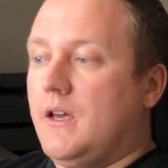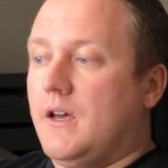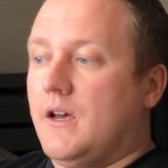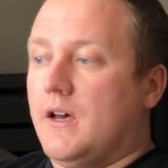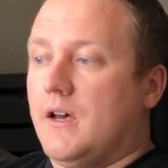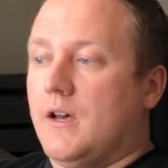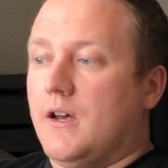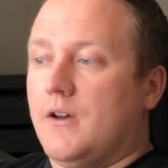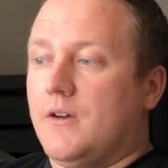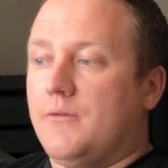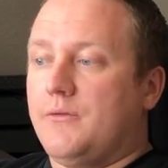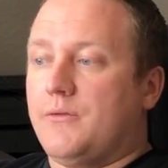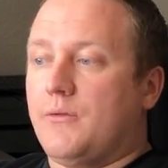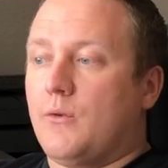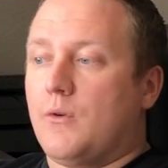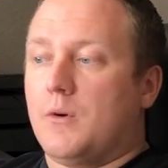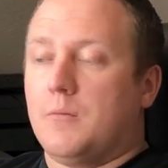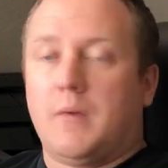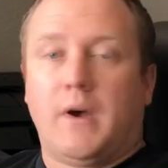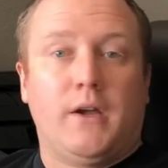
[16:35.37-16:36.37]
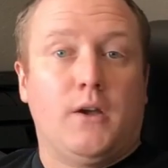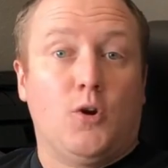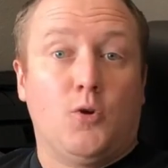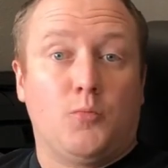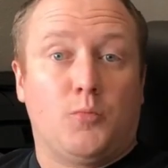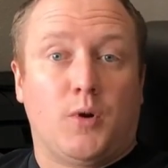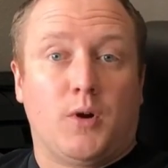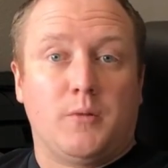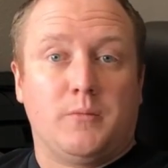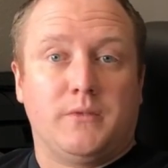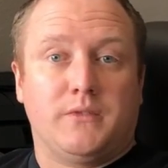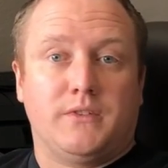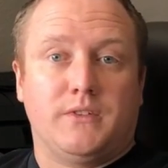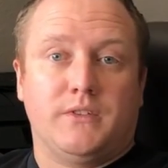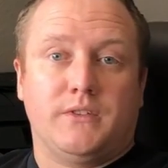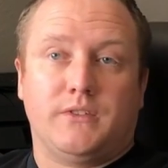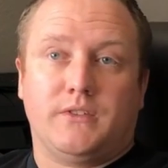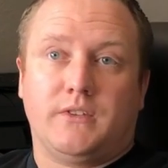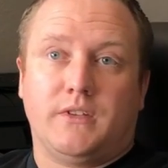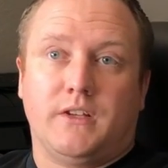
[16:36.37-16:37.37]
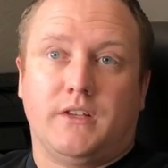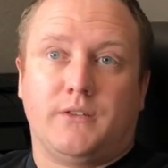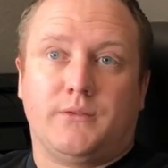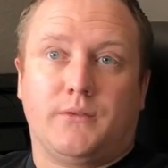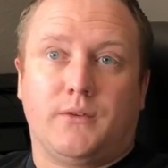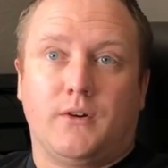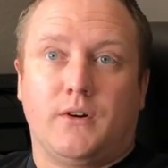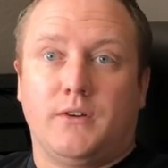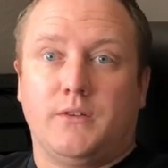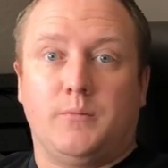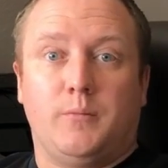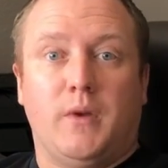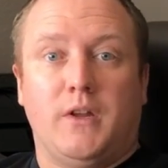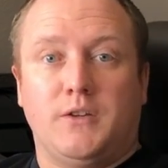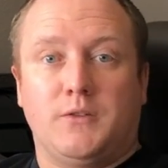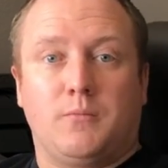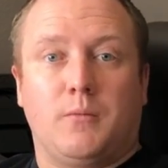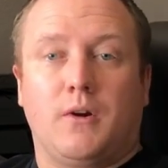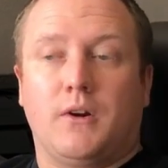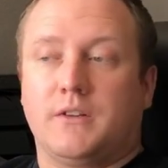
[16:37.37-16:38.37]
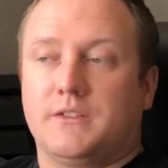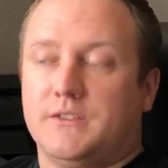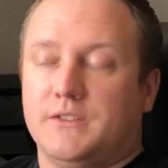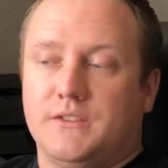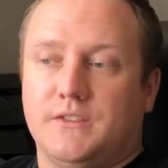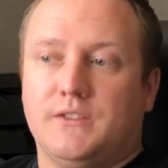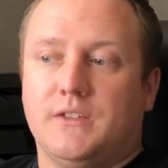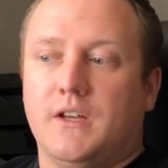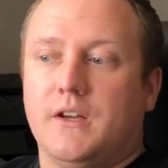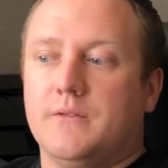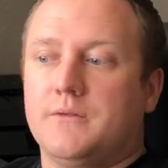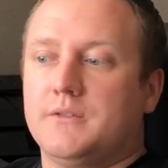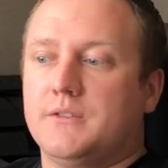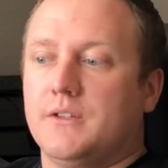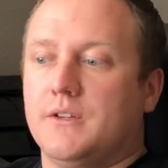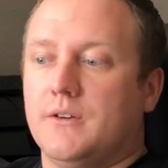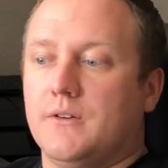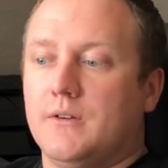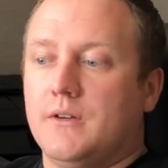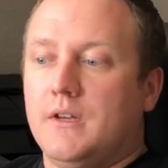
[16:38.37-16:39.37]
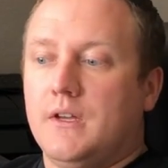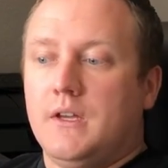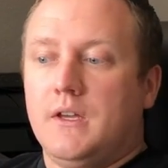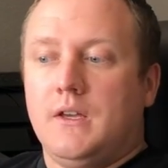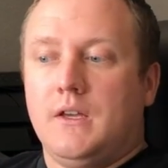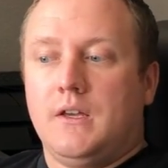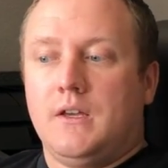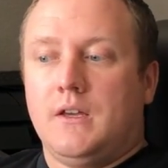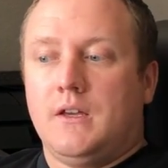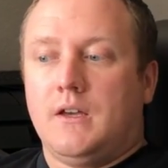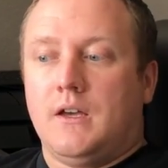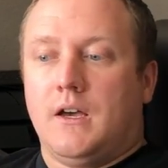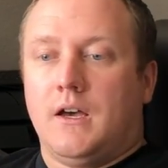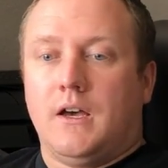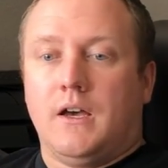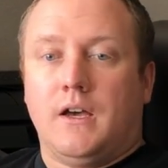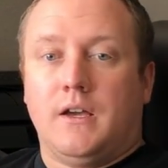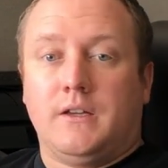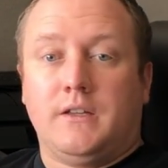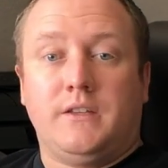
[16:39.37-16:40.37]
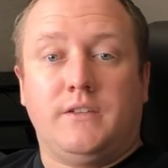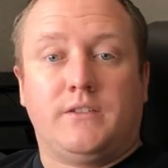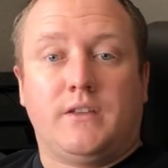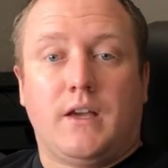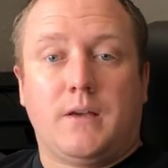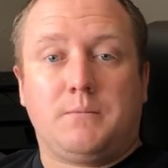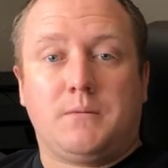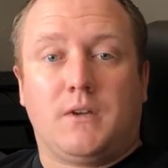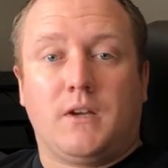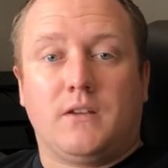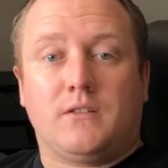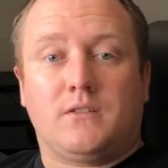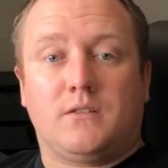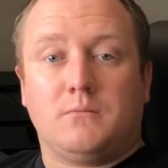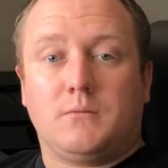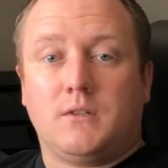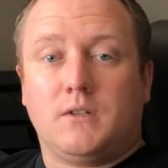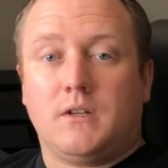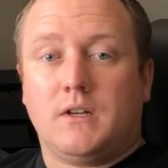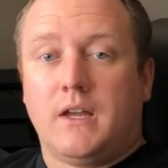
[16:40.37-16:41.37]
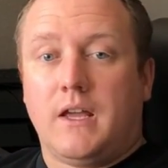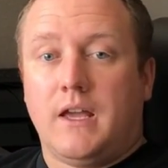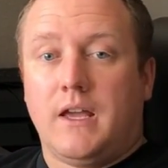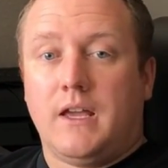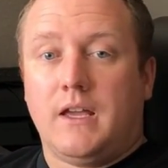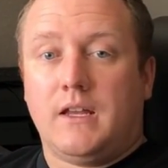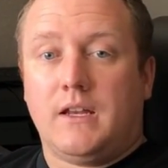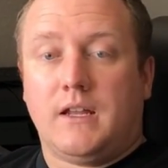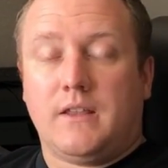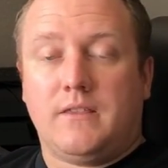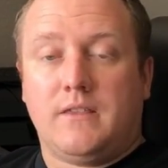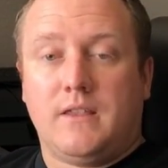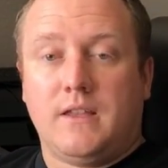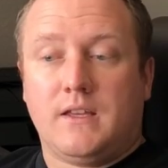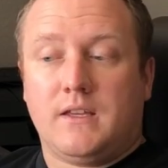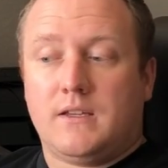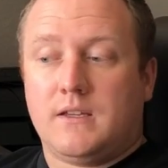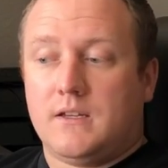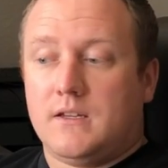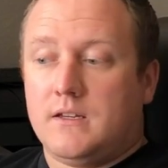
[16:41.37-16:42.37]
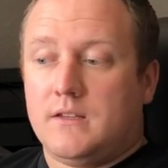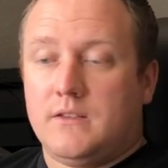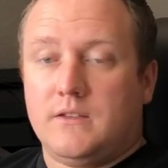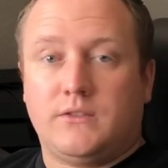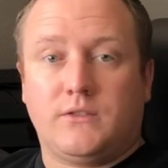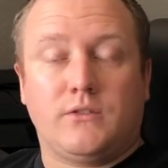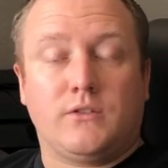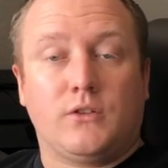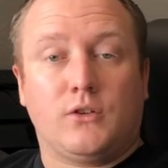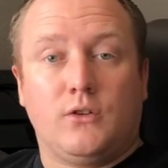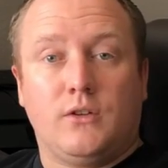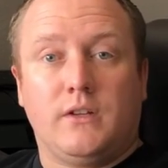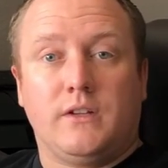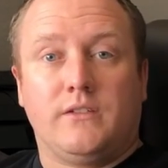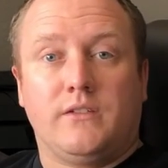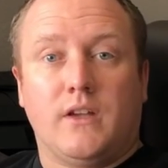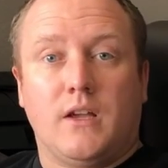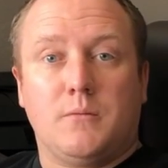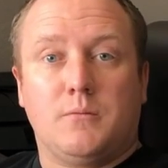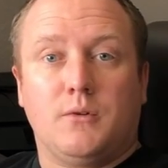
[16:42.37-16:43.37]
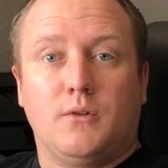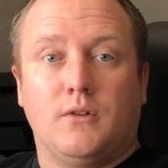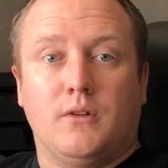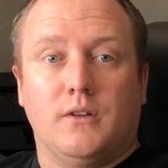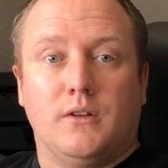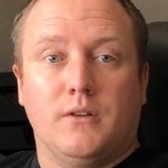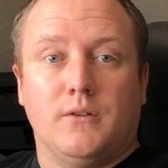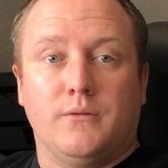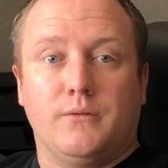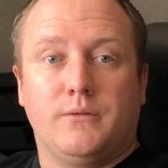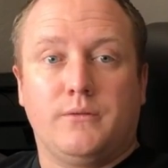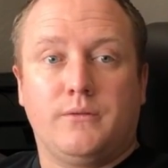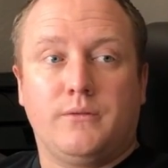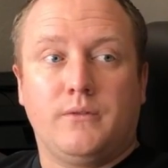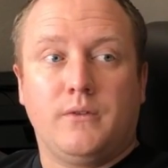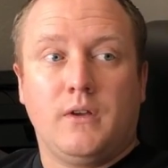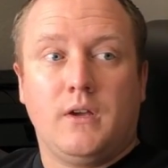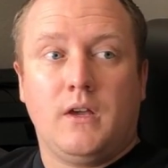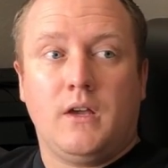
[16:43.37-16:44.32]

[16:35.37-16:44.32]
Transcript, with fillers: uh, for my own purposes, as far as benchmarks and stuff. So, uh, he's a happy customer, and I think uh, this was a good example of